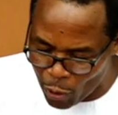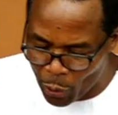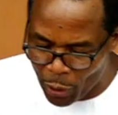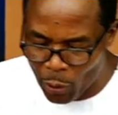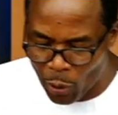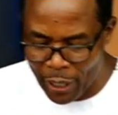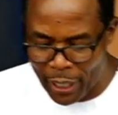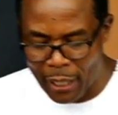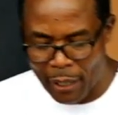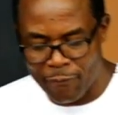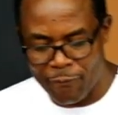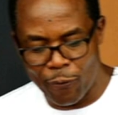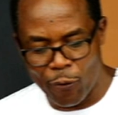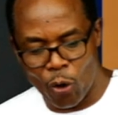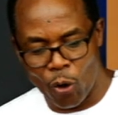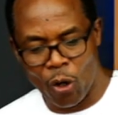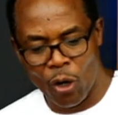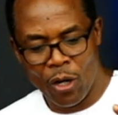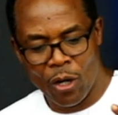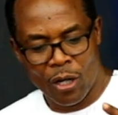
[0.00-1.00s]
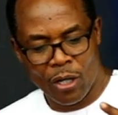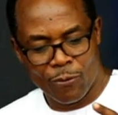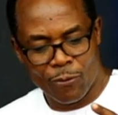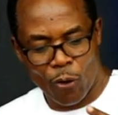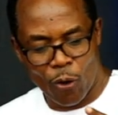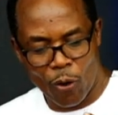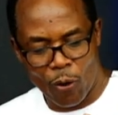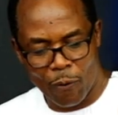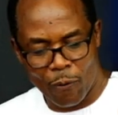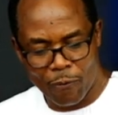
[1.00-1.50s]
We worry for,
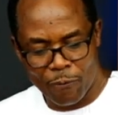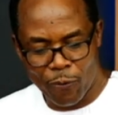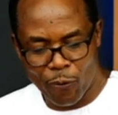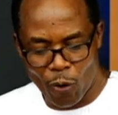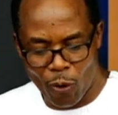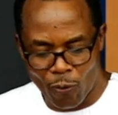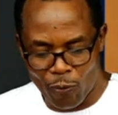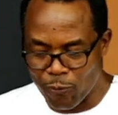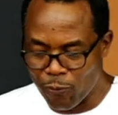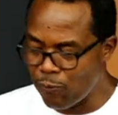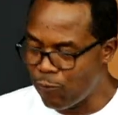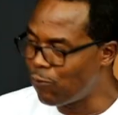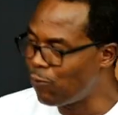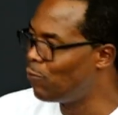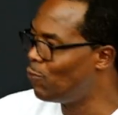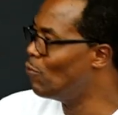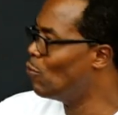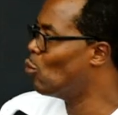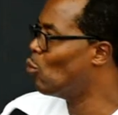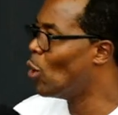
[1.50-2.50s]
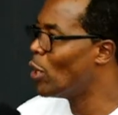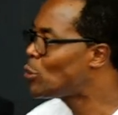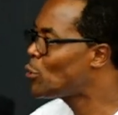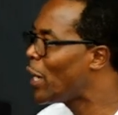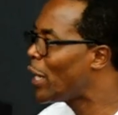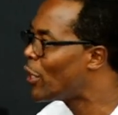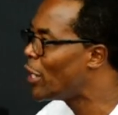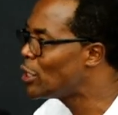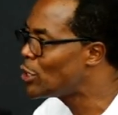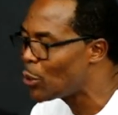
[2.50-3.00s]
for, for what we're
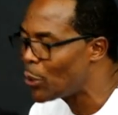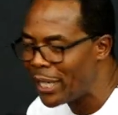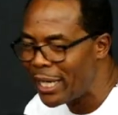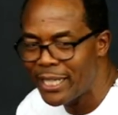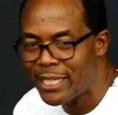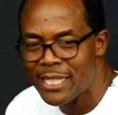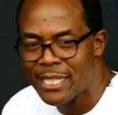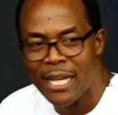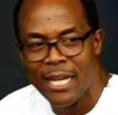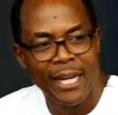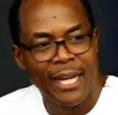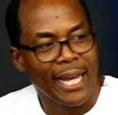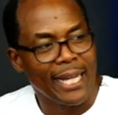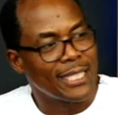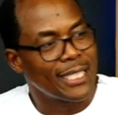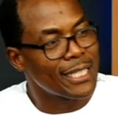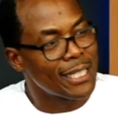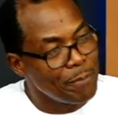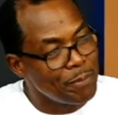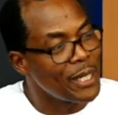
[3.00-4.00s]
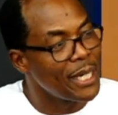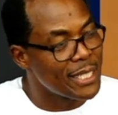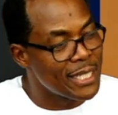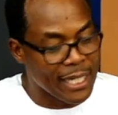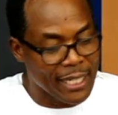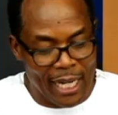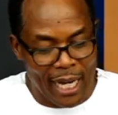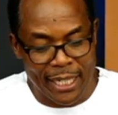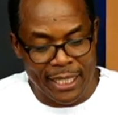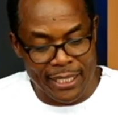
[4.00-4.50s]
going to eat. And scripture is
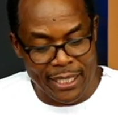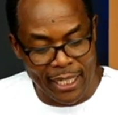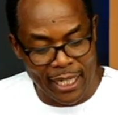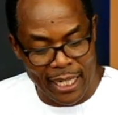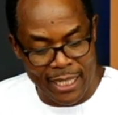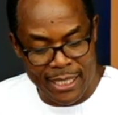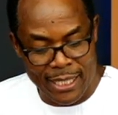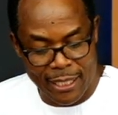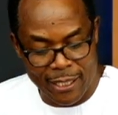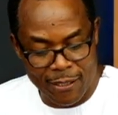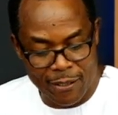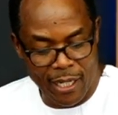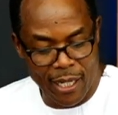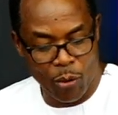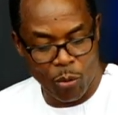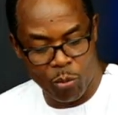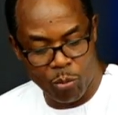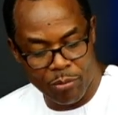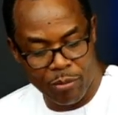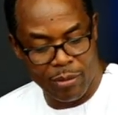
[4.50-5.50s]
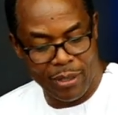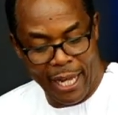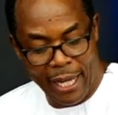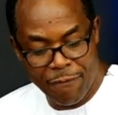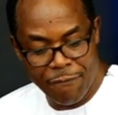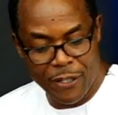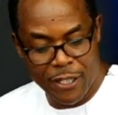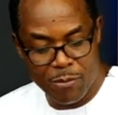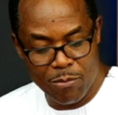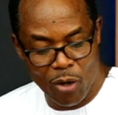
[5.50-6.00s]
encouraging us that uh,
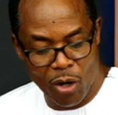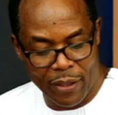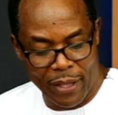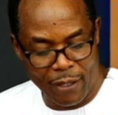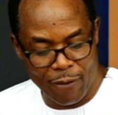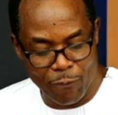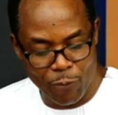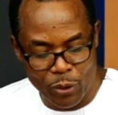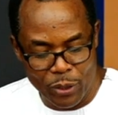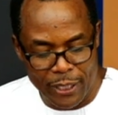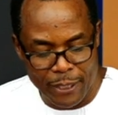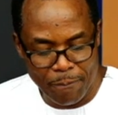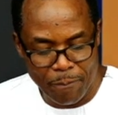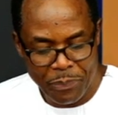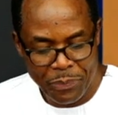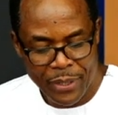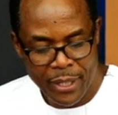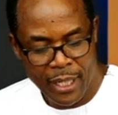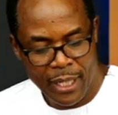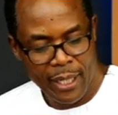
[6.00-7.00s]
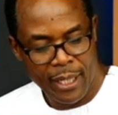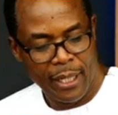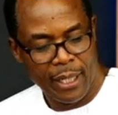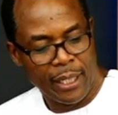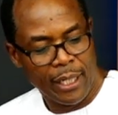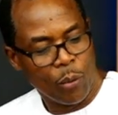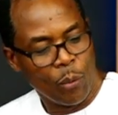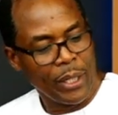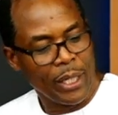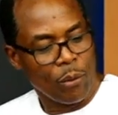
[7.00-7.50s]
life is more than food.
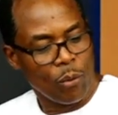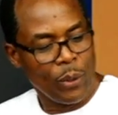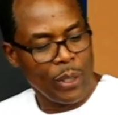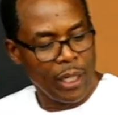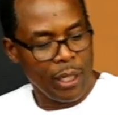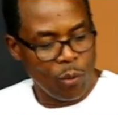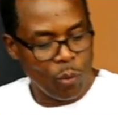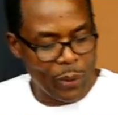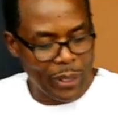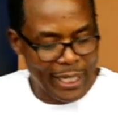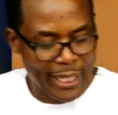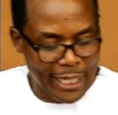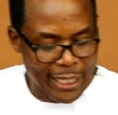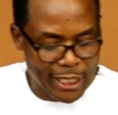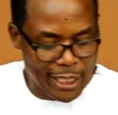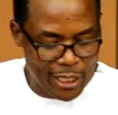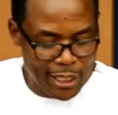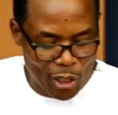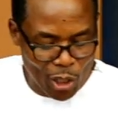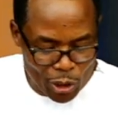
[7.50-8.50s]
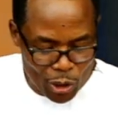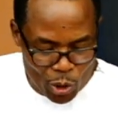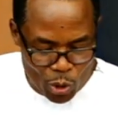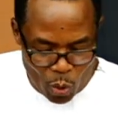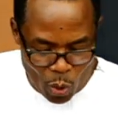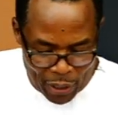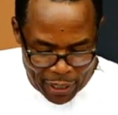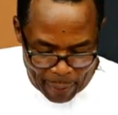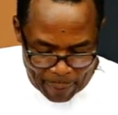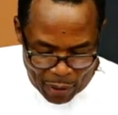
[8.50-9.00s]
We, we, we need not to
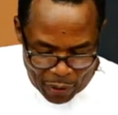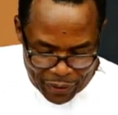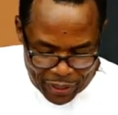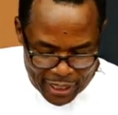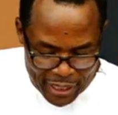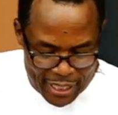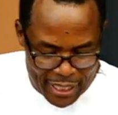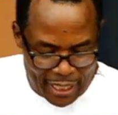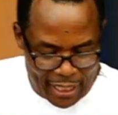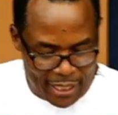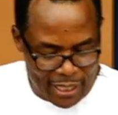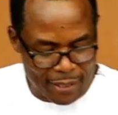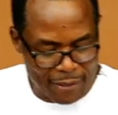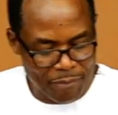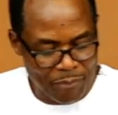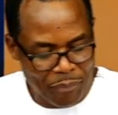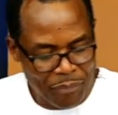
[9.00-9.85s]
worry about these things.